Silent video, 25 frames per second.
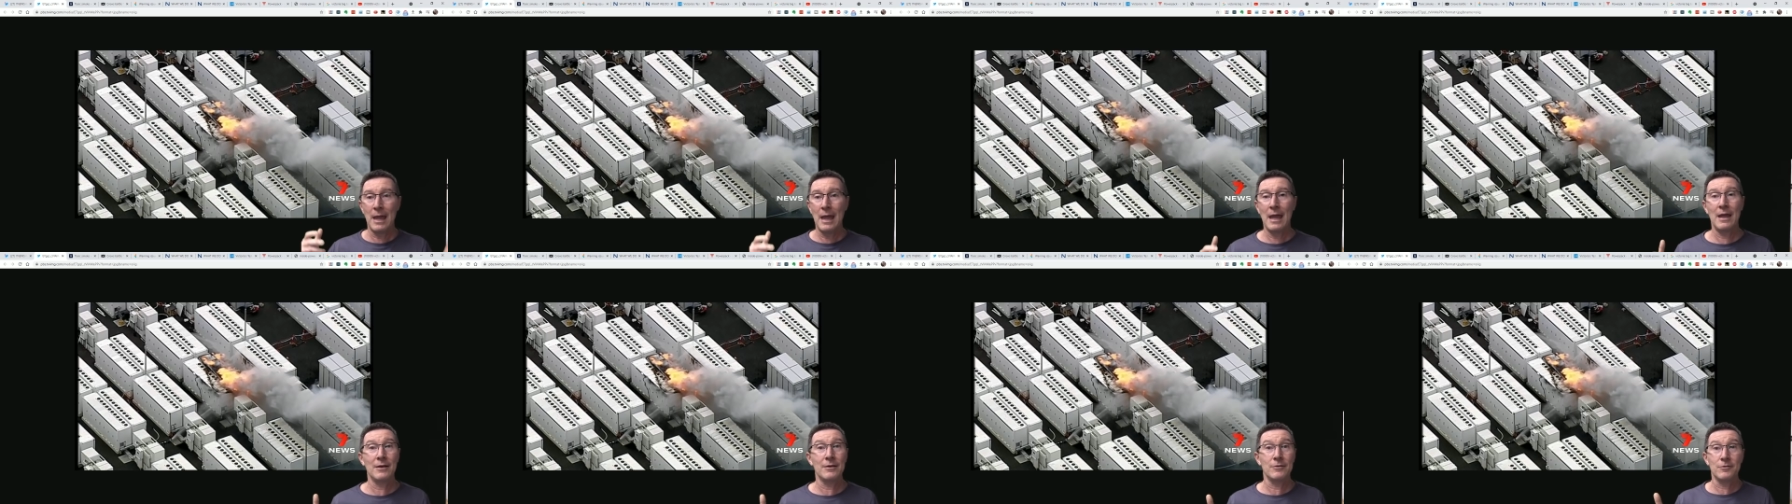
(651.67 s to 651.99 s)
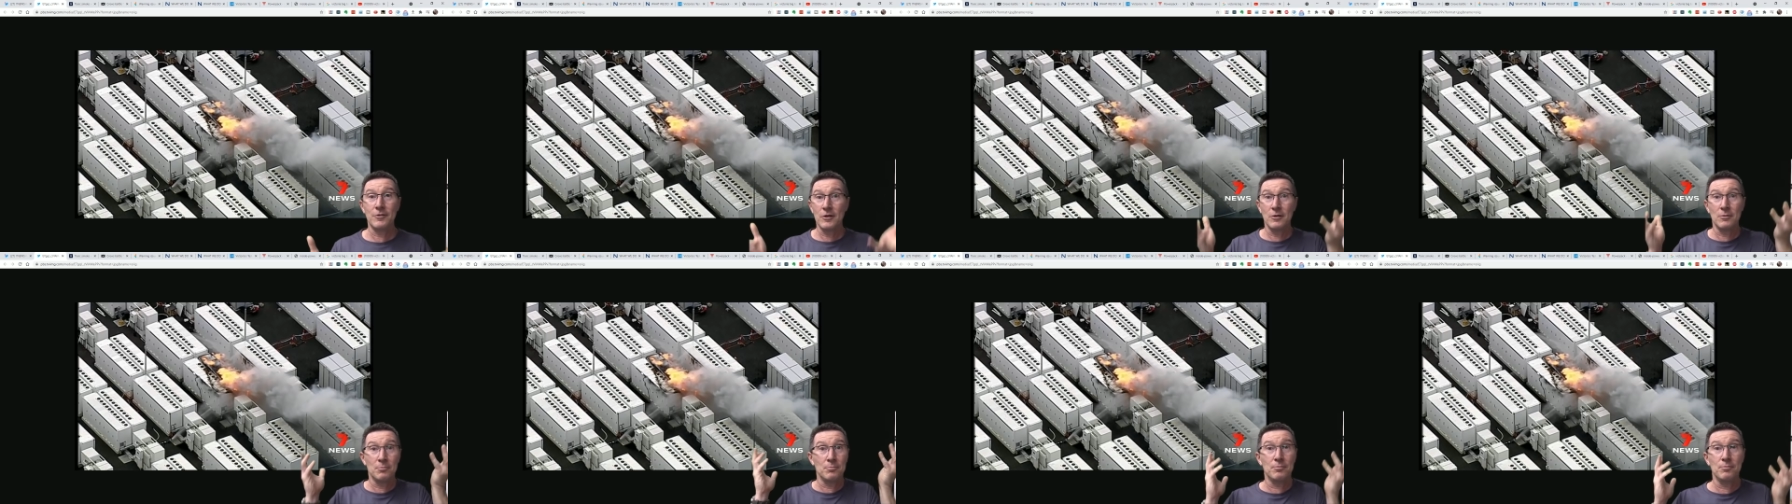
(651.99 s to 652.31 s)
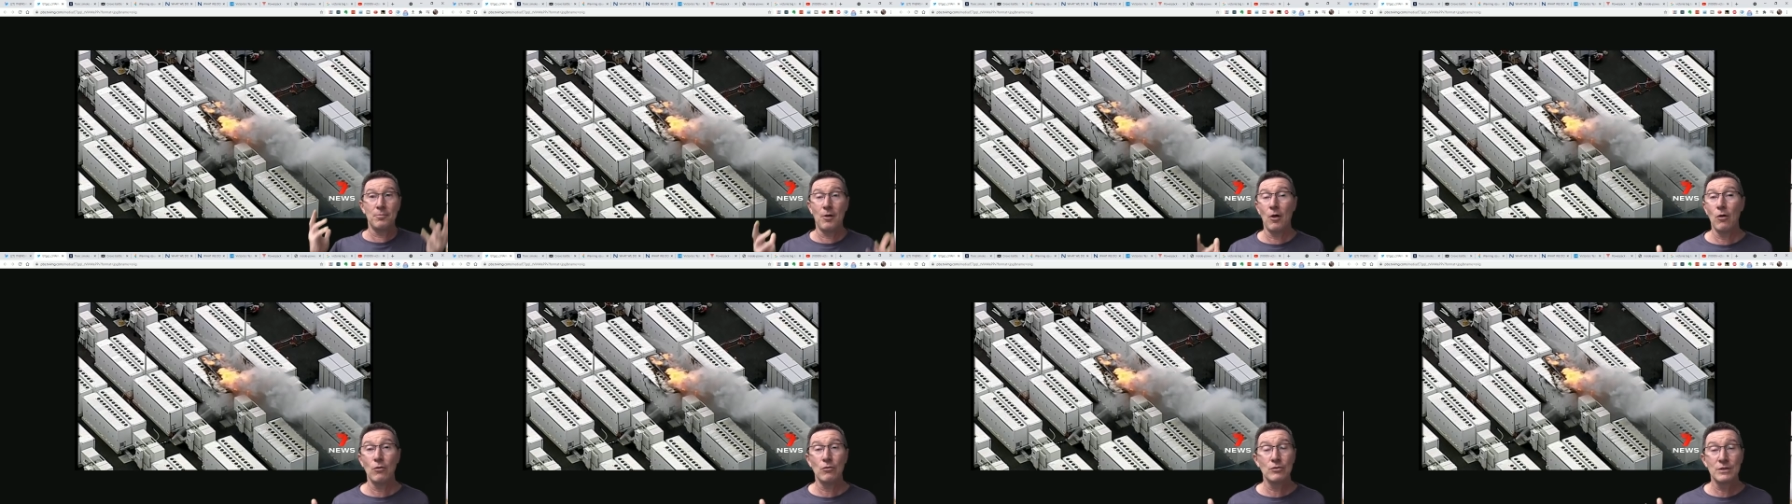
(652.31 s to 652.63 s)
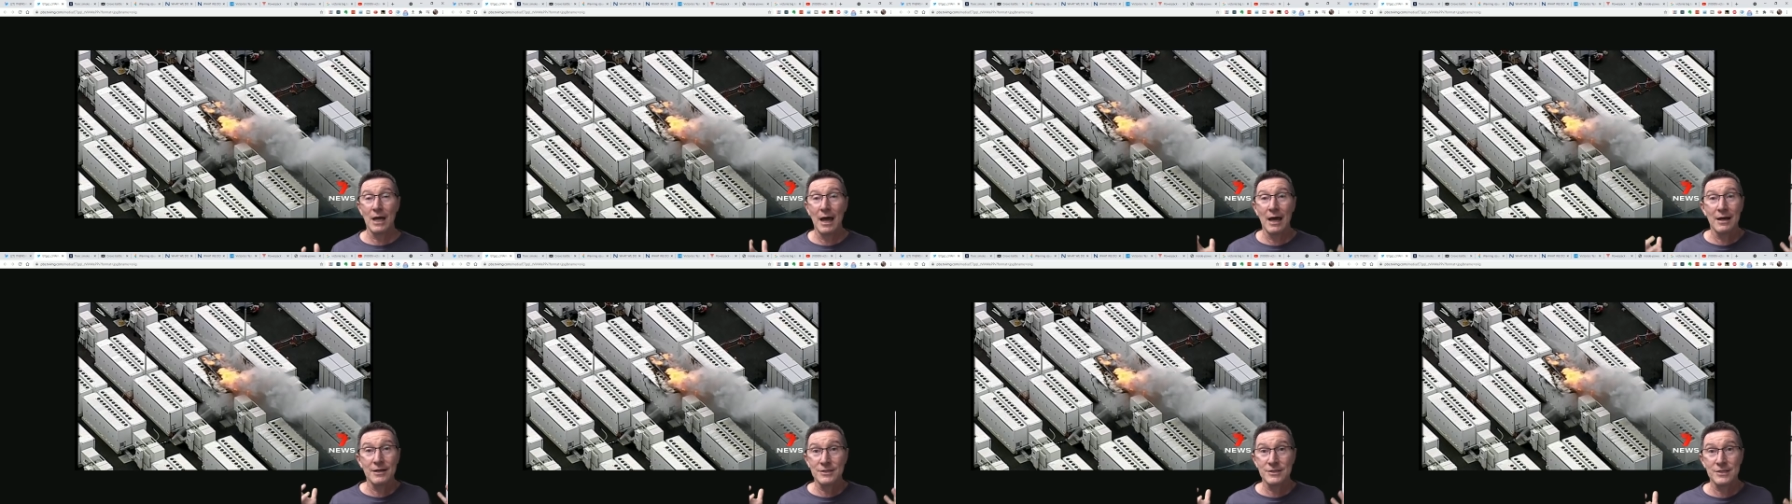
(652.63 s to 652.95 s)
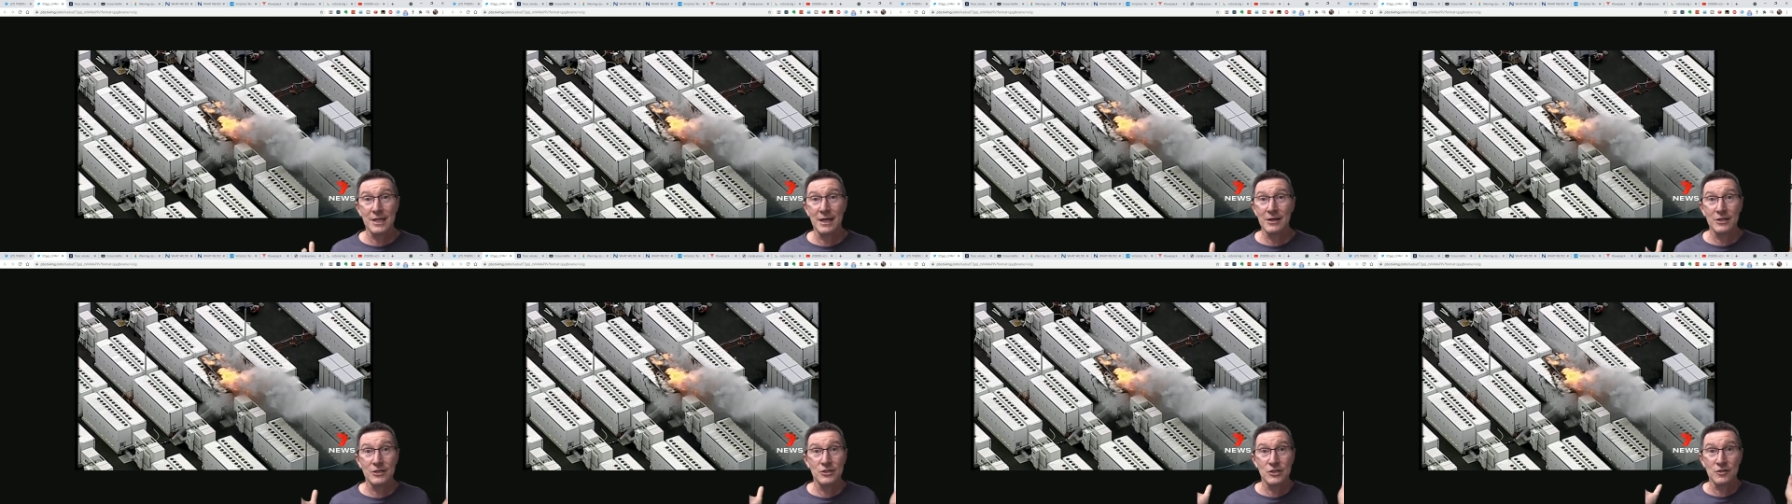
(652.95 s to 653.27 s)
and the whole data
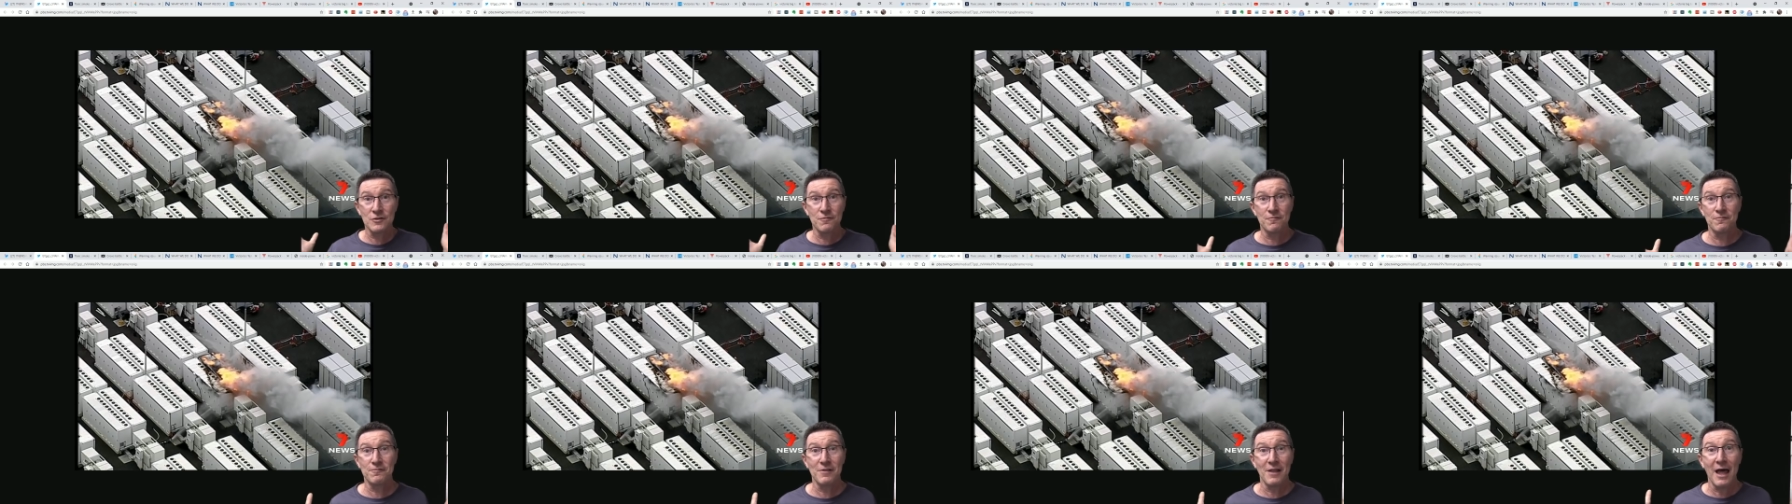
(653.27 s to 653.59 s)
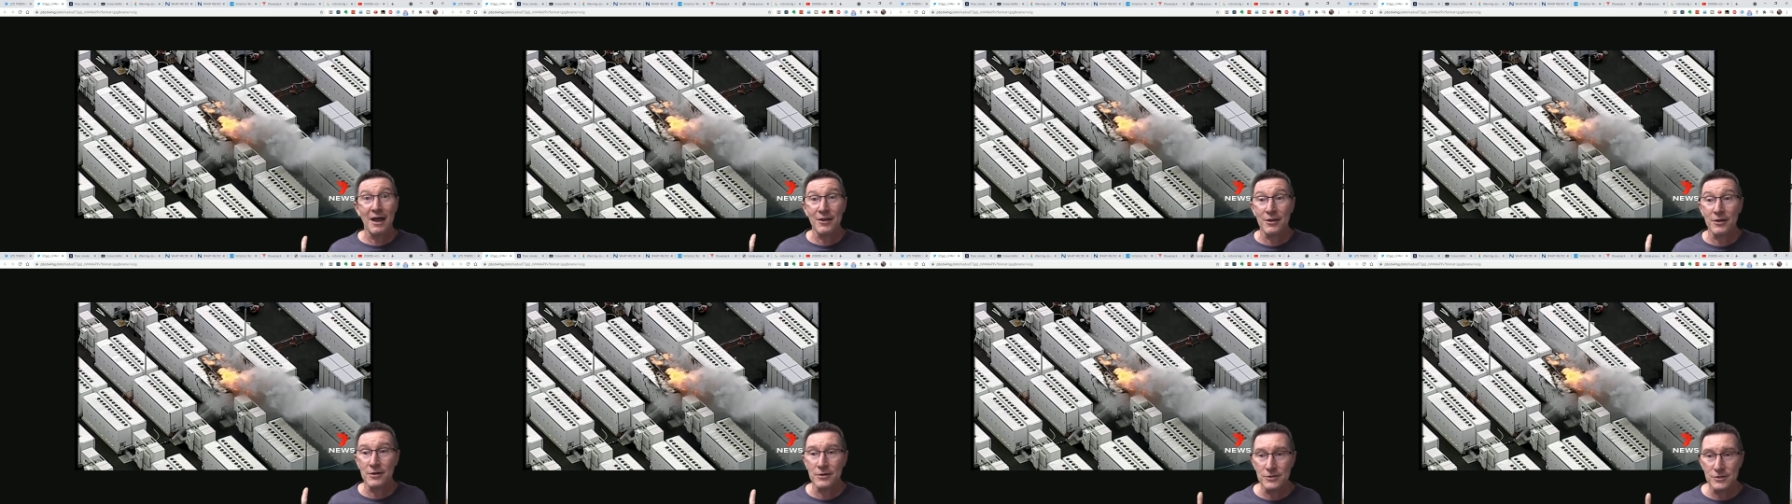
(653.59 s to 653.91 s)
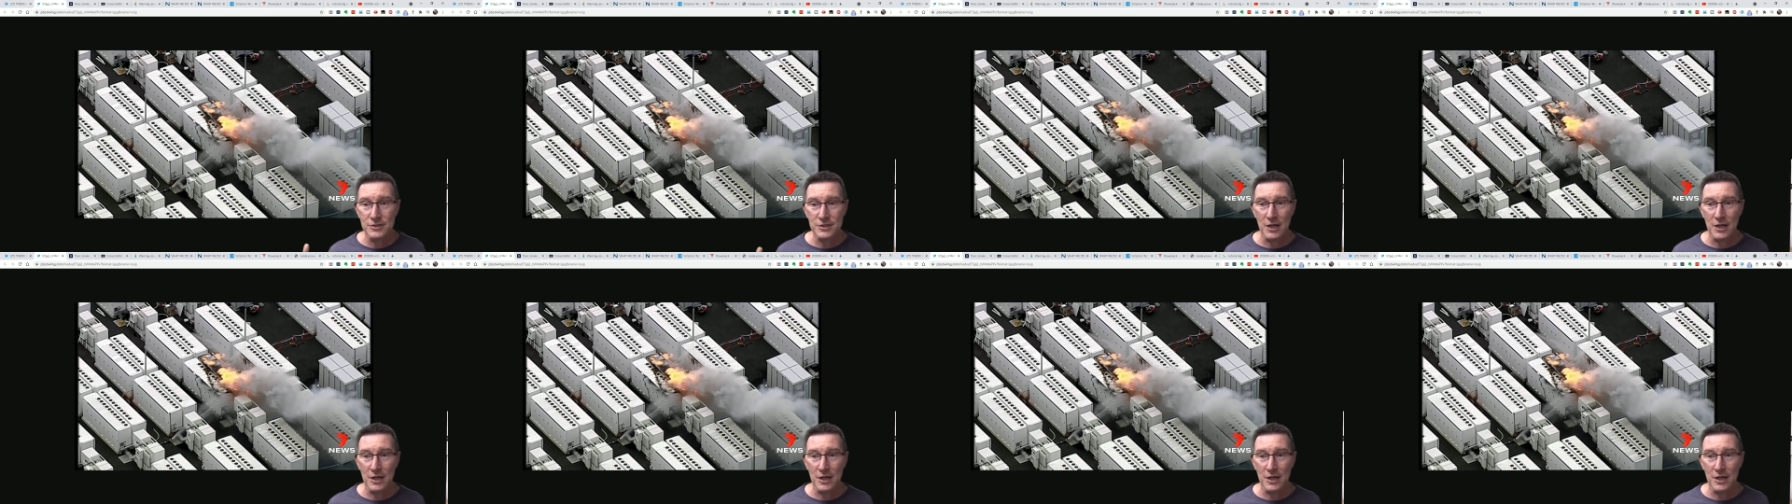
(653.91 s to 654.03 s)
center just flooded.